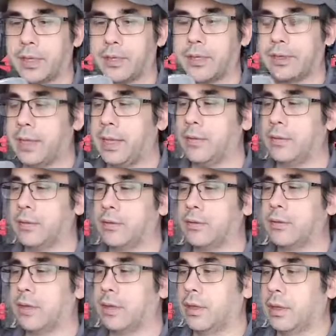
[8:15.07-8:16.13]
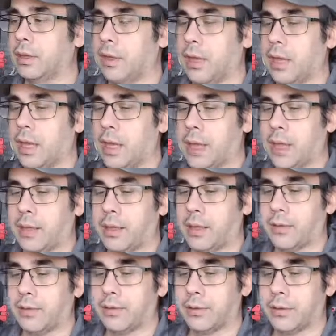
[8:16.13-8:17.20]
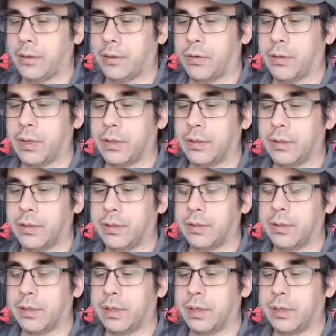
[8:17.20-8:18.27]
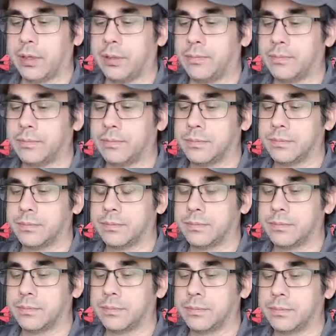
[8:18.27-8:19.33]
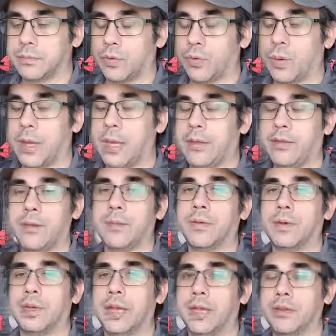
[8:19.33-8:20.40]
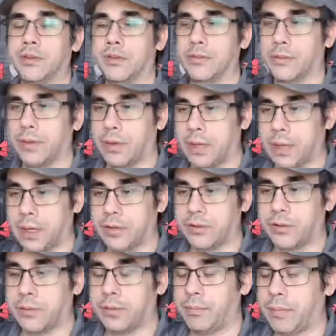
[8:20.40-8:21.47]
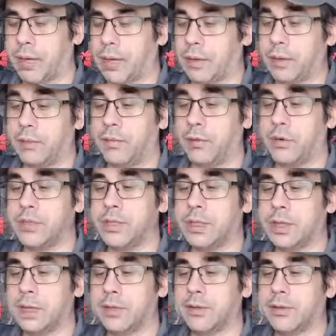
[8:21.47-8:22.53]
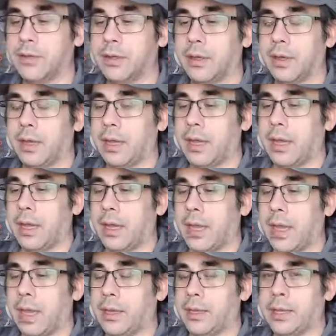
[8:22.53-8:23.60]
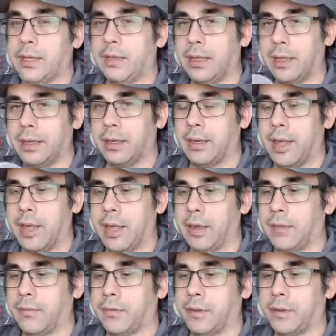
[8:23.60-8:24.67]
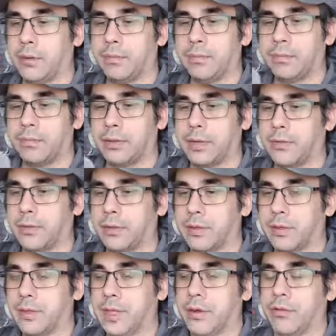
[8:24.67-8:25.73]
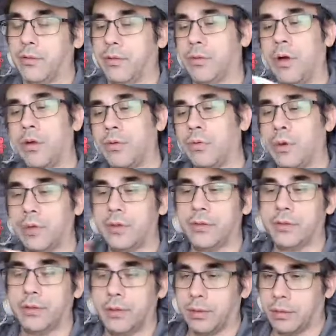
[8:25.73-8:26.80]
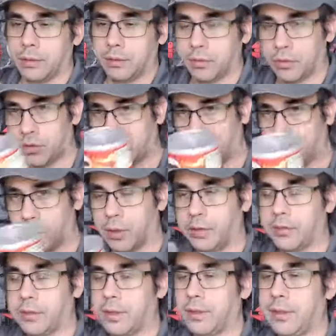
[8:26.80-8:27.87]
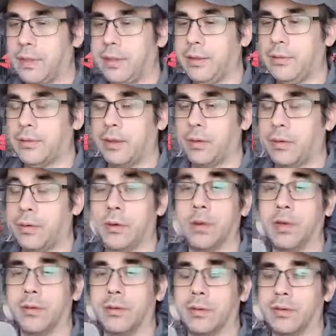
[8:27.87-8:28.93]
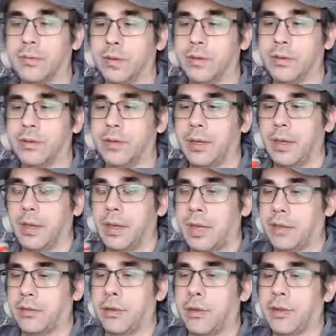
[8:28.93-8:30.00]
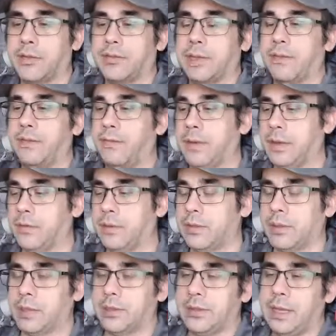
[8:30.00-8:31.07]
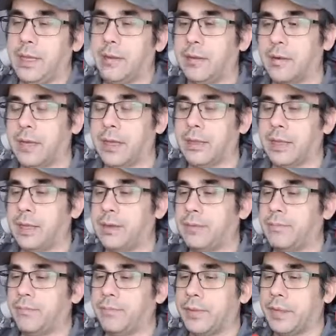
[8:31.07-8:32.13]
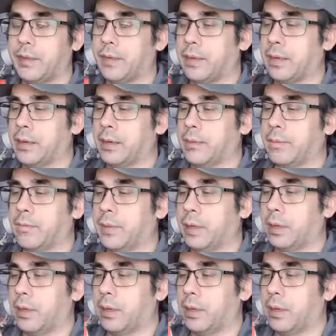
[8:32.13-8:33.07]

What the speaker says: containers as a quick little way someone can just go ahead and just buy a conversion kit, and then they can have pretzel containers, long ones, short ones like these, or other ones, as long as they fit with the container, and then you can